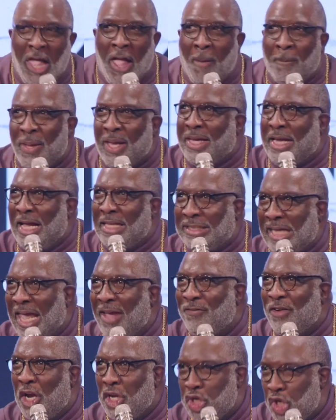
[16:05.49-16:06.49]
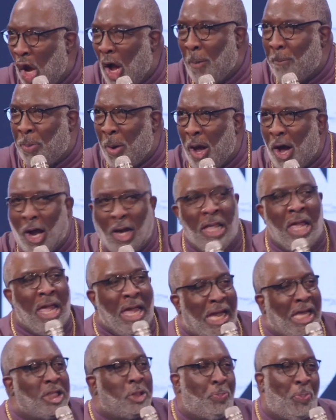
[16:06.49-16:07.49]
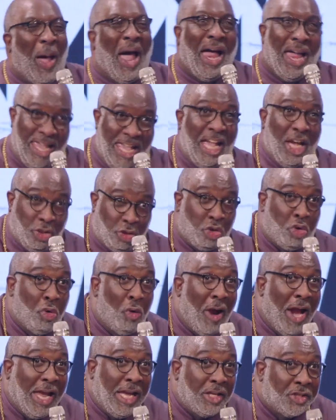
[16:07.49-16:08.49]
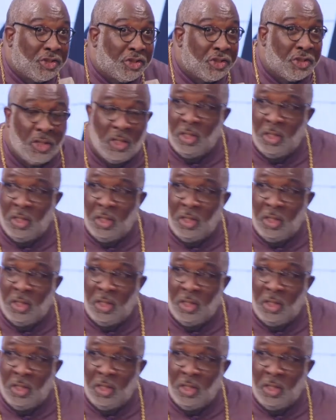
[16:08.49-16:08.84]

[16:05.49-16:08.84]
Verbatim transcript: because even your part is by his grace.